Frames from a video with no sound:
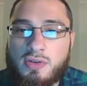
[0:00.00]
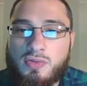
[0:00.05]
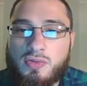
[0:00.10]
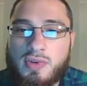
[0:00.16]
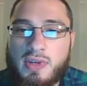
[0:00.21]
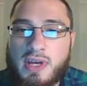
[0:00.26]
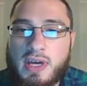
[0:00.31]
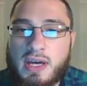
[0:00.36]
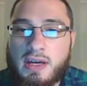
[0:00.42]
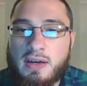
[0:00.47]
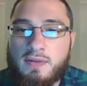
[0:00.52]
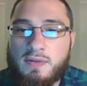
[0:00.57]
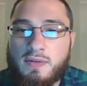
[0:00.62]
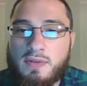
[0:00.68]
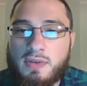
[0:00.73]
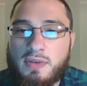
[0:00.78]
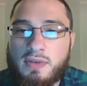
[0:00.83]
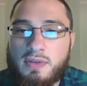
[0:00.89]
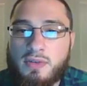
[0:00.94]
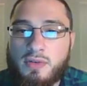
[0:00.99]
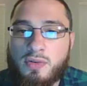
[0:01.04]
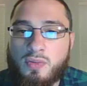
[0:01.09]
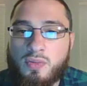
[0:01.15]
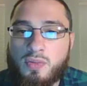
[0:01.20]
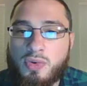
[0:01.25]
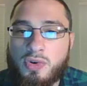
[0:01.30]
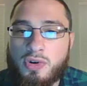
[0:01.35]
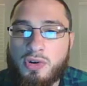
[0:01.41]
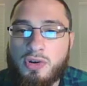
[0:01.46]
We have the
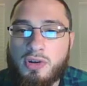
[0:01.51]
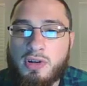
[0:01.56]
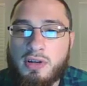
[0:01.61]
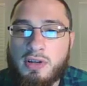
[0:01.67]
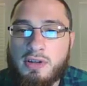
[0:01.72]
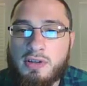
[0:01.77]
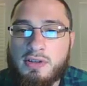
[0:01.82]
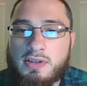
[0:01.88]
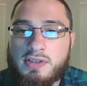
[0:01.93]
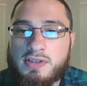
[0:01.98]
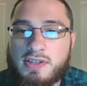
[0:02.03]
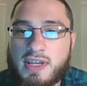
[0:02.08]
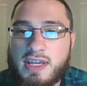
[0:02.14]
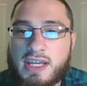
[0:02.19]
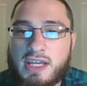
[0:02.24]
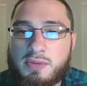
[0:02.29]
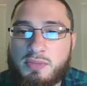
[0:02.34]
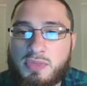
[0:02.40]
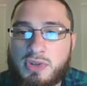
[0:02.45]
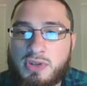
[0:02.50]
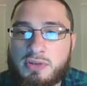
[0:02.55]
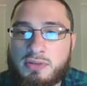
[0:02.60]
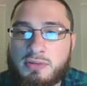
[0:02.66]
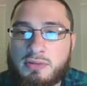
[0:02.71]
word same.